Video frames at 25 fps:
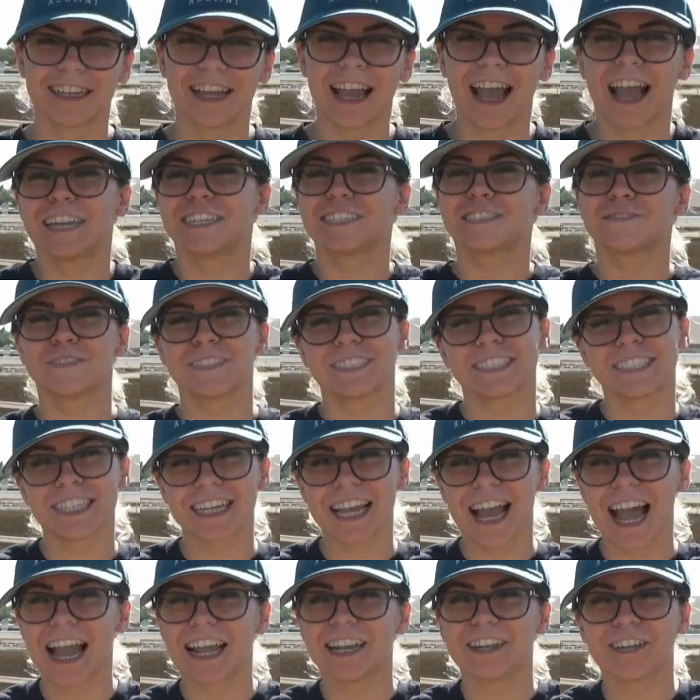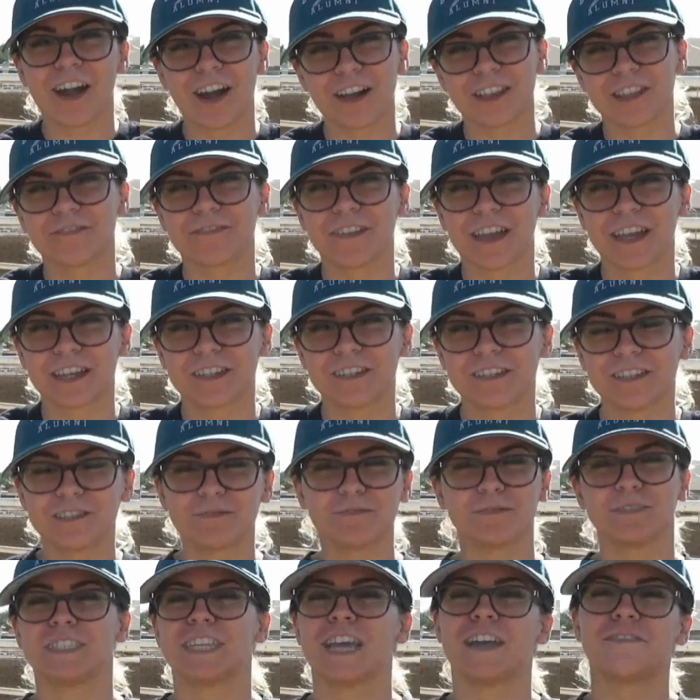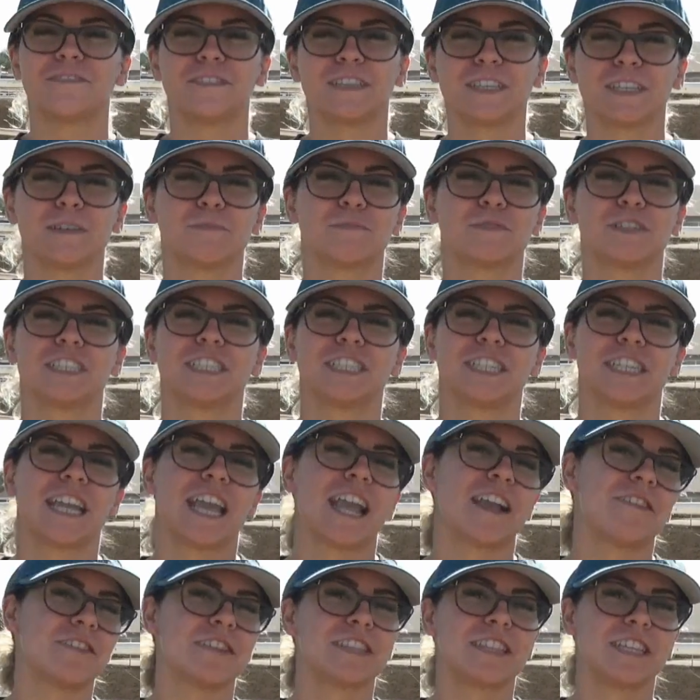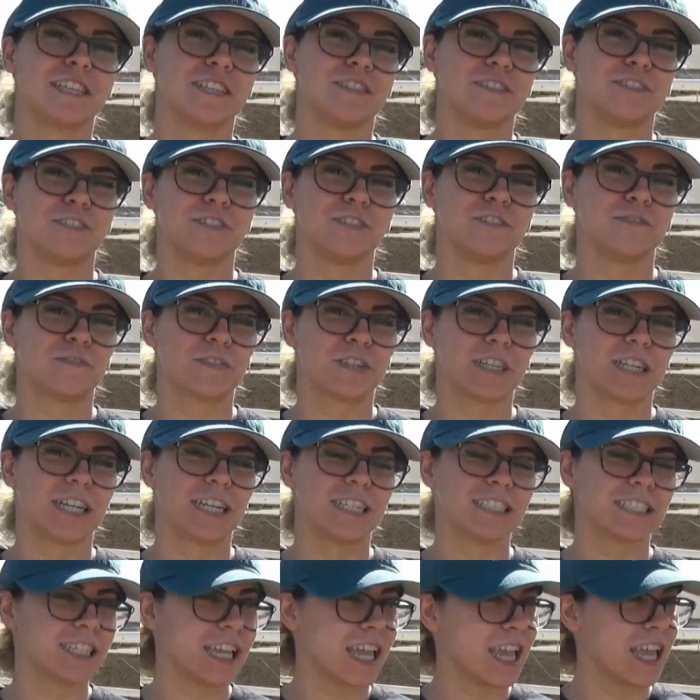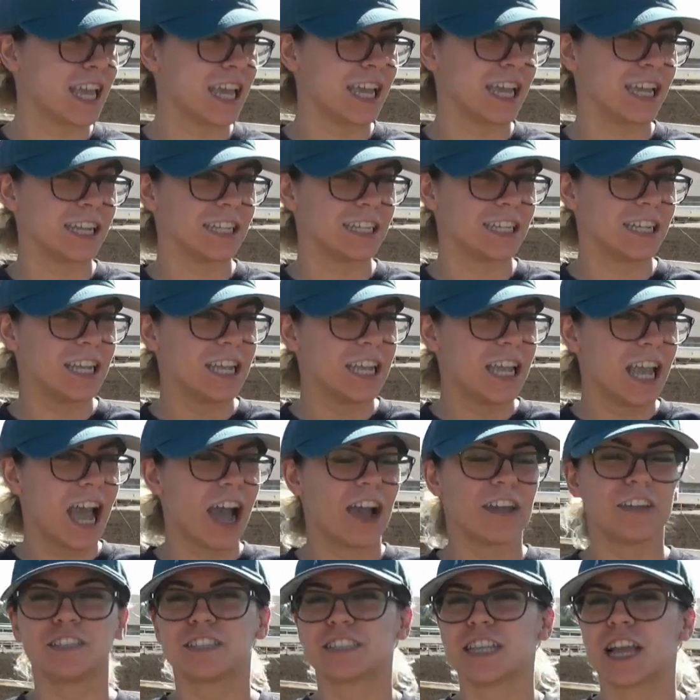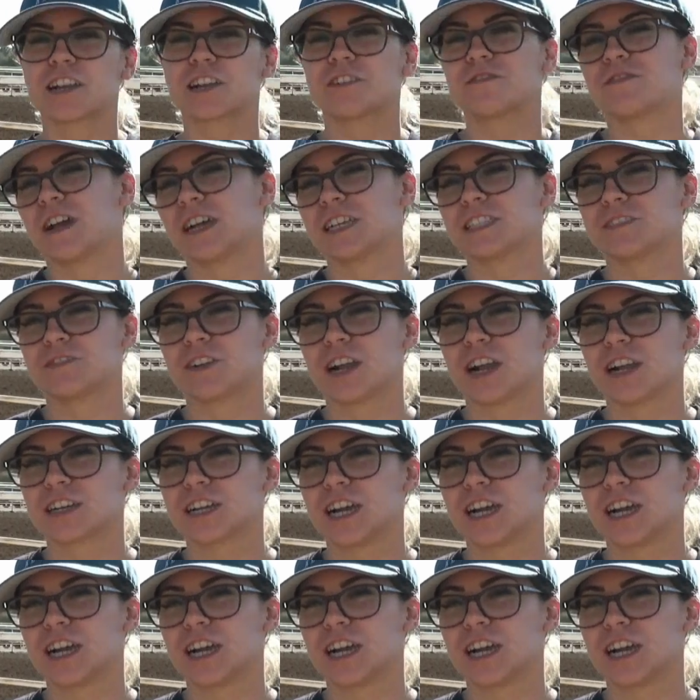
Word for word: I just want to say hi to all the veterans. We definitely appreciate everything you do for us and how you sacrifice for our